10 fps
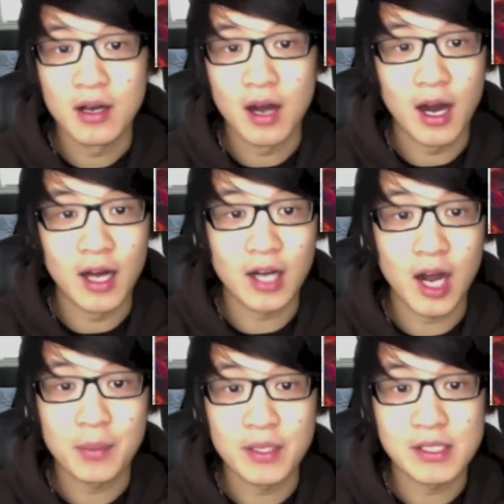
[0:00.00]

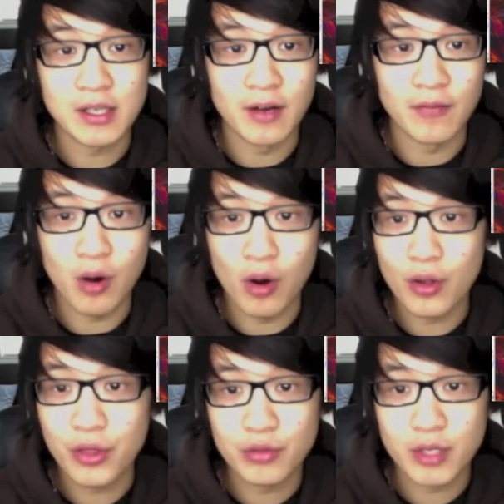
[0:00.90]
copies of
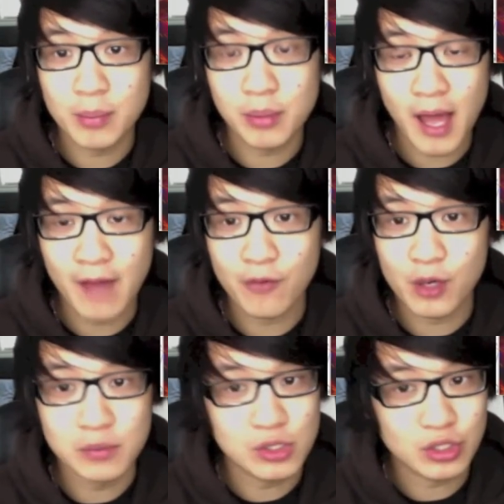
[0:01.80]
all three
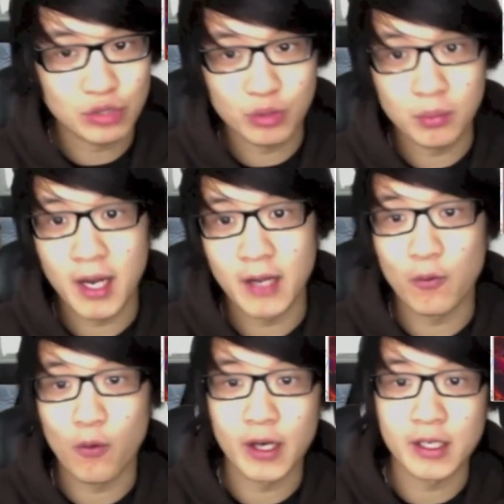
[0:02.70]
platforms just for
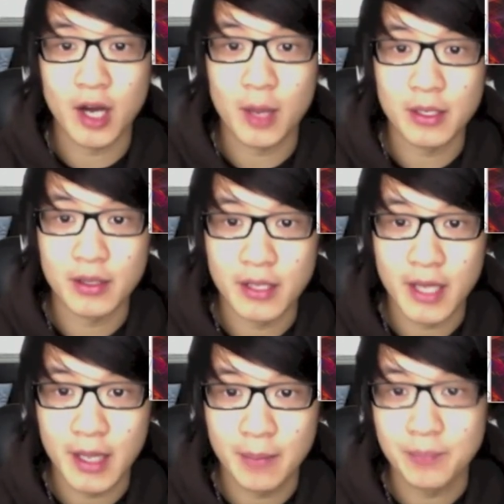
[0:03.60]
buying one copy of the
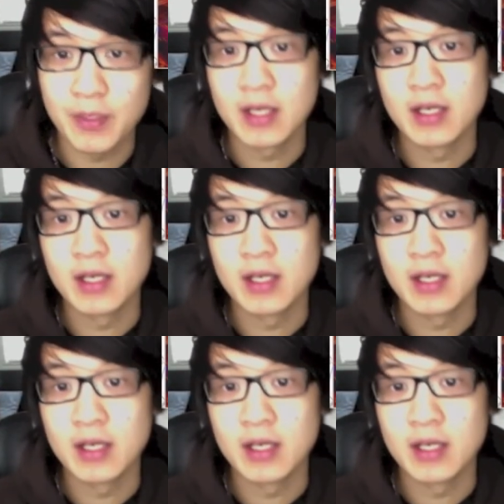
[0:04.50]
game.